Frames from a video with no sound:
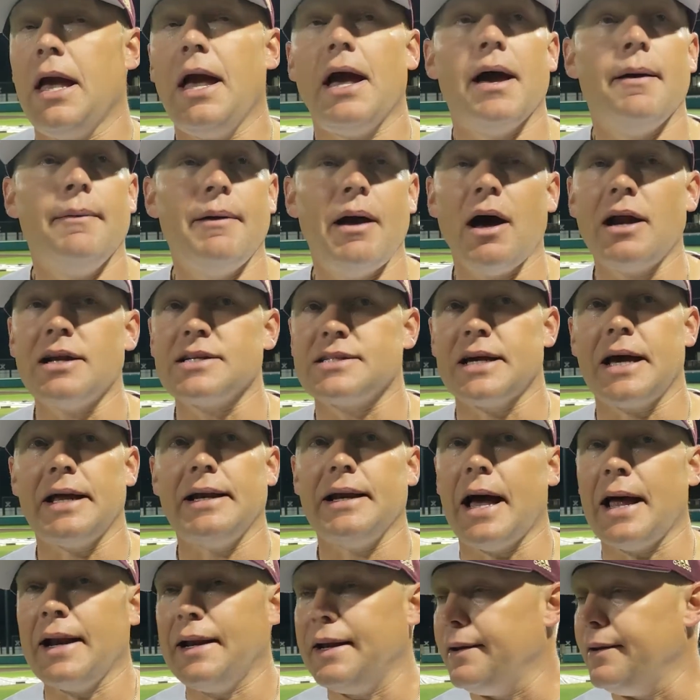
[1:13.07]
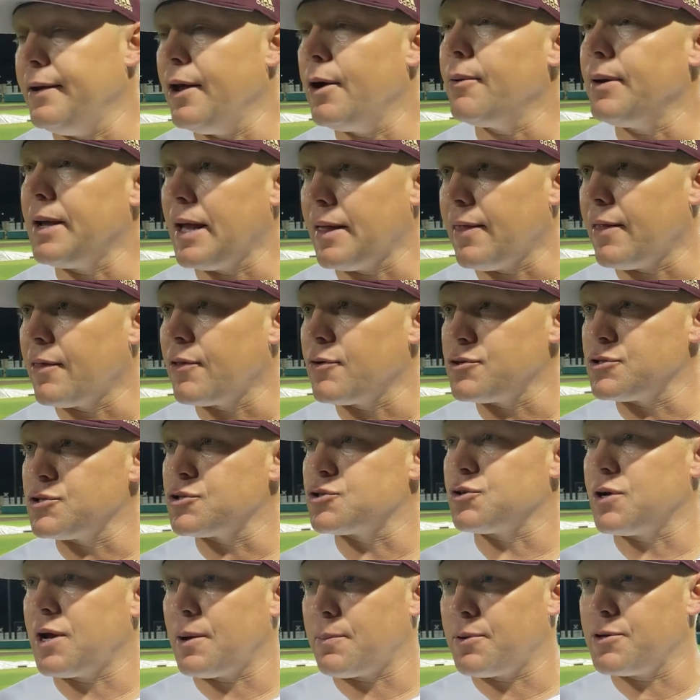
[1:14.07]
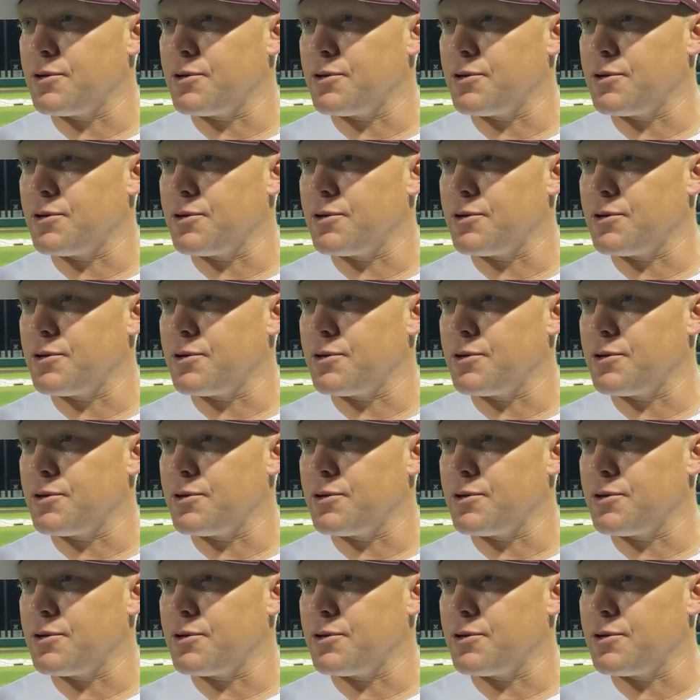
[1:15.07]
Yeah, I mean, honestly, I didn't know we had that losing streak. I